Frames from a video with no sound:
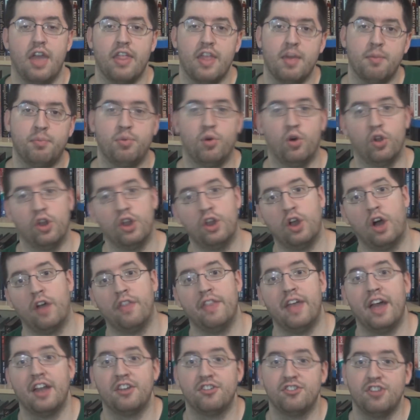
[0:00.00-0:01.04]
And they put it
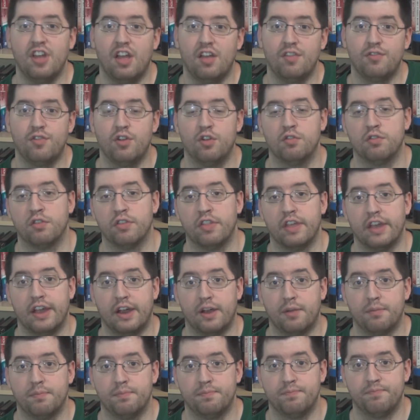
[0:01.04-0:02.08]
on that shelf over
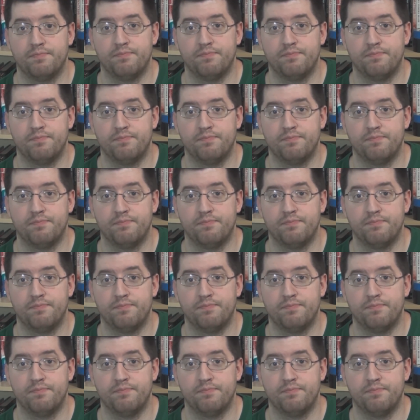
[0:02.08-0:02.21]
there.